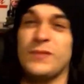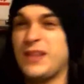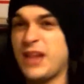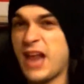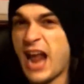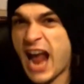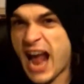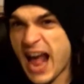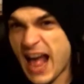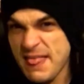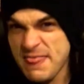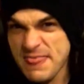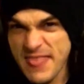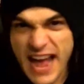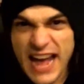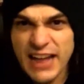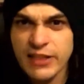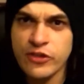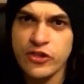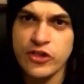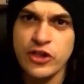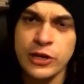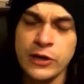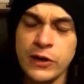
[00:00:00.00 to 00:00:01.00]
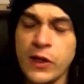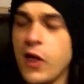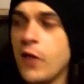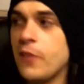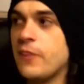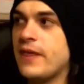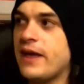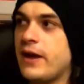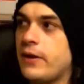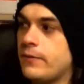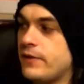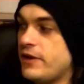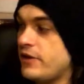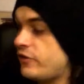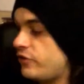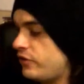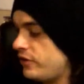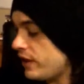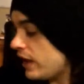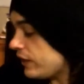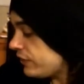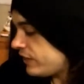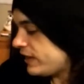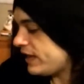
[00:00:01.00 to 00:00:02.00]
And that's your lot. There is
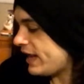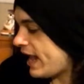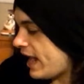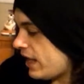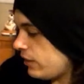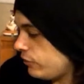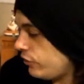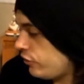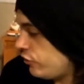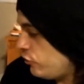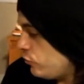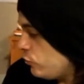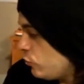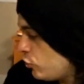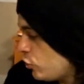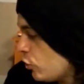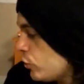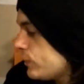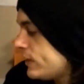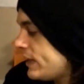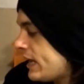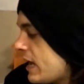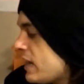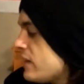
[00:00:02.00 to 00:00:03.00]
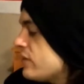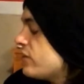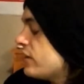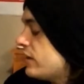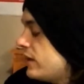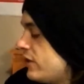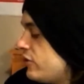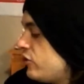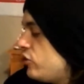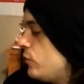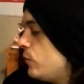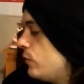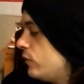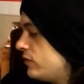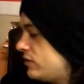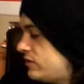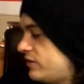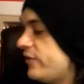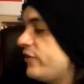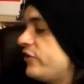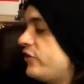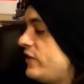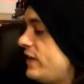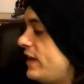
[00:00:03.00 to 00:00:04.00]
nothing else to showcase unless you want
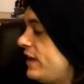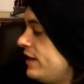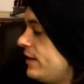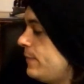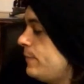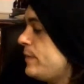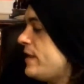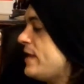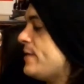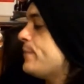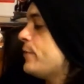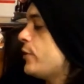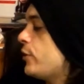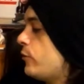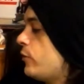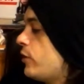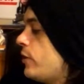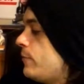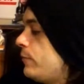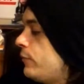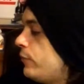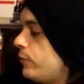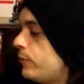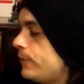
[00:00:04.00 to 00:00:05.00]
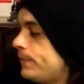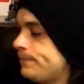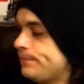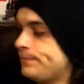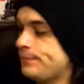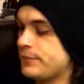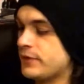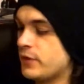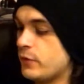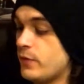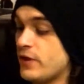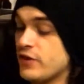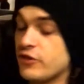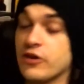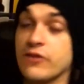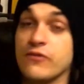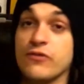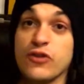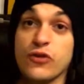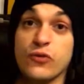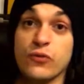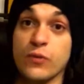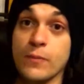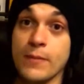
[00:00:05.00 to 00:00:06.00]
to see an amiibo I bought, which I've
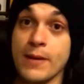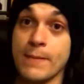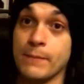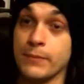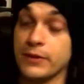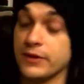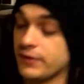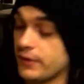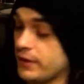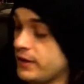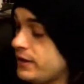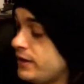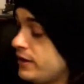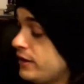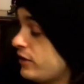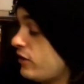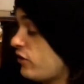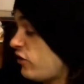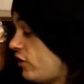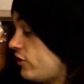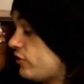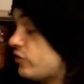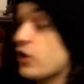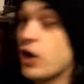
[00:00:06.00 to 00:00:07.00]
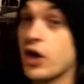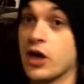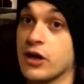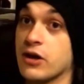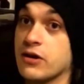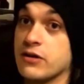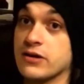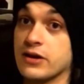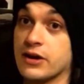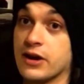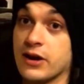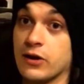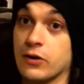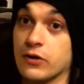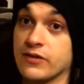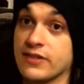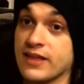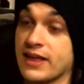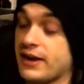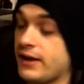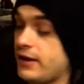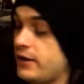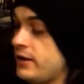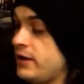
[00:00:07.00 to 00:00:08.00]
just remembered because I turned and I looked
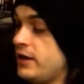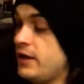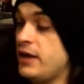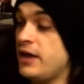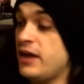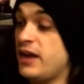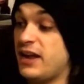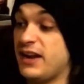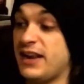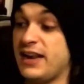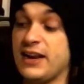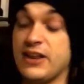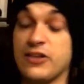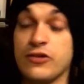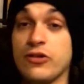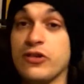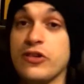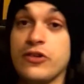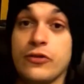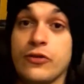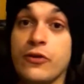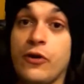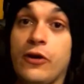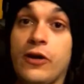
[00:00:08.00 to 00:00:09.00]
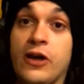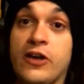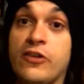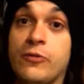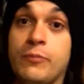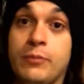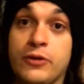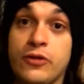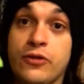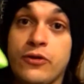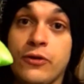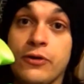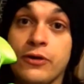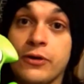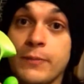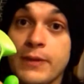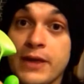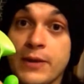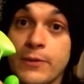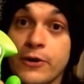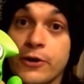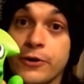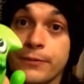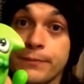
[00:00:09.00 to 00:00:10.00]
at it and I literally just got a Splatoon
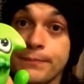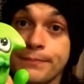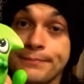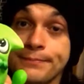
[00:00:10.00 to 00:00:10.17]
amiibo.